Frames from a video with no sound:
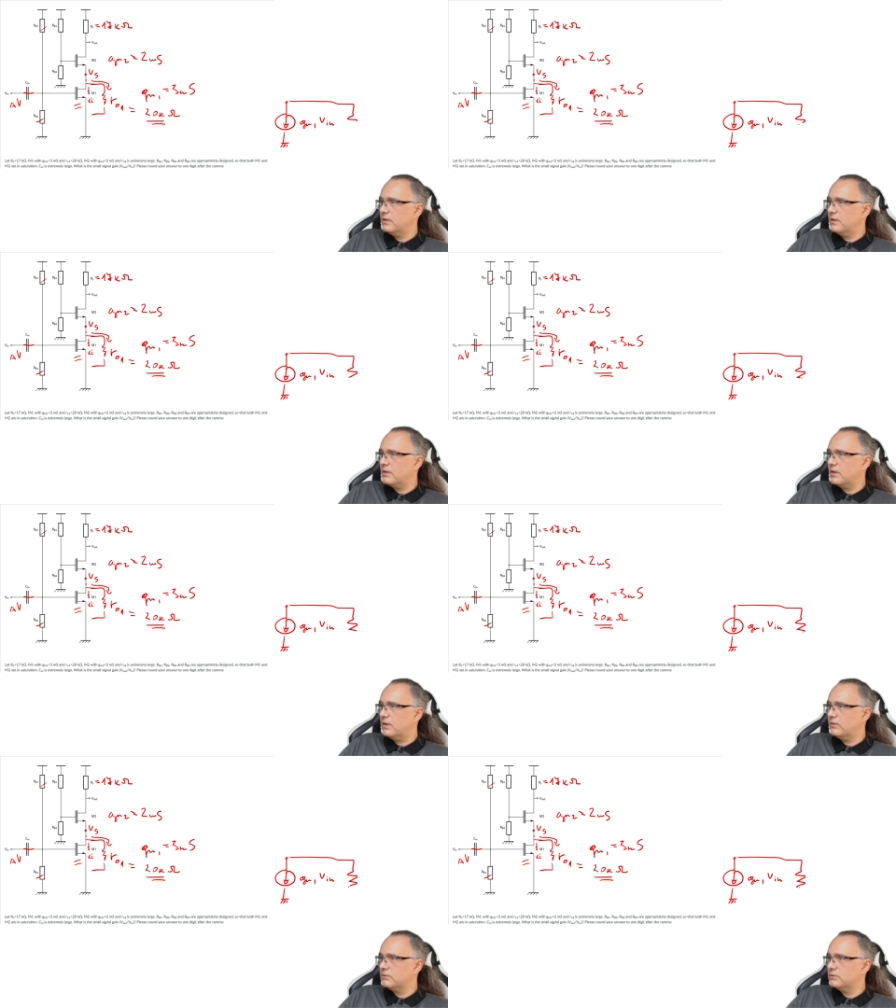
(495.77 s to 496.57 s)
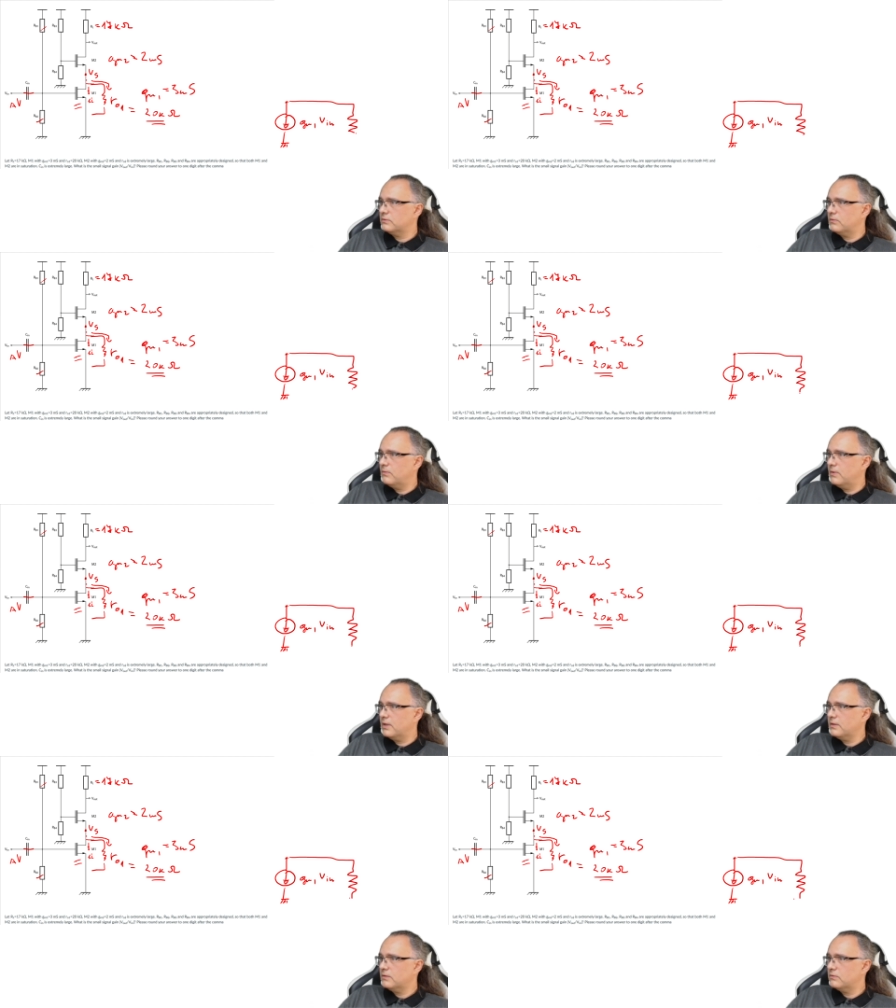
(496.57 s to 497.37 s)
R out
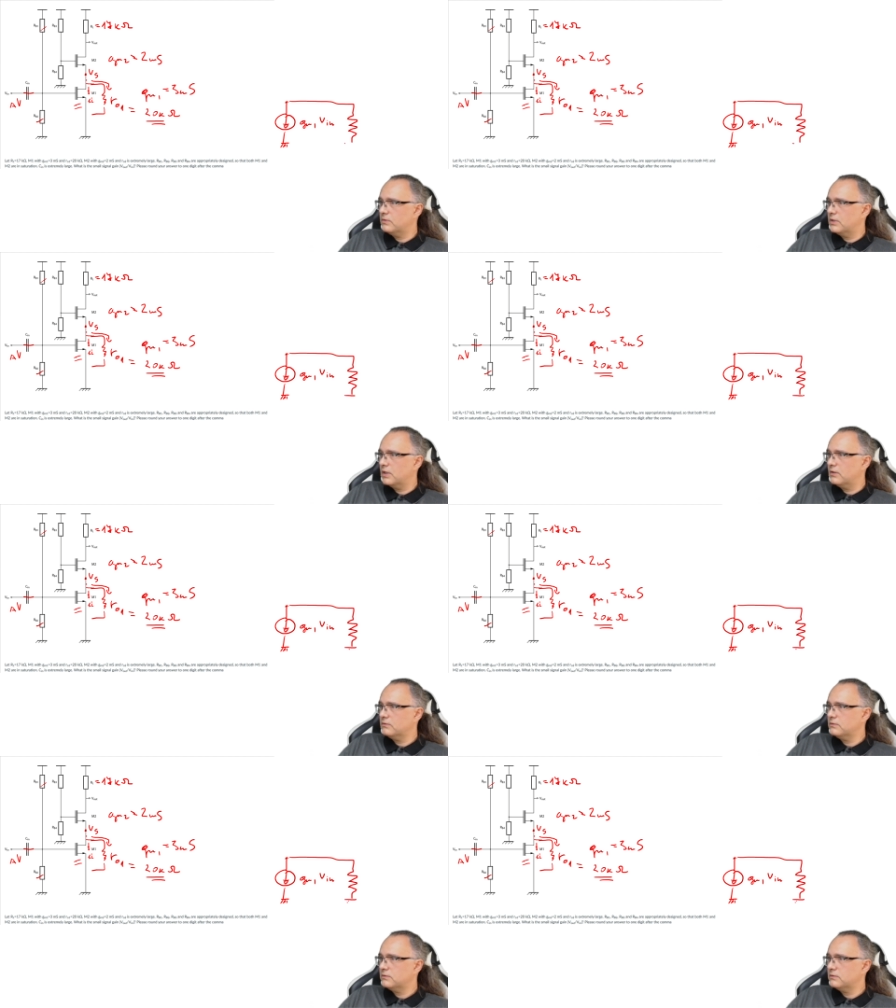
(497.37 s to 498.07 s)
1 to ground.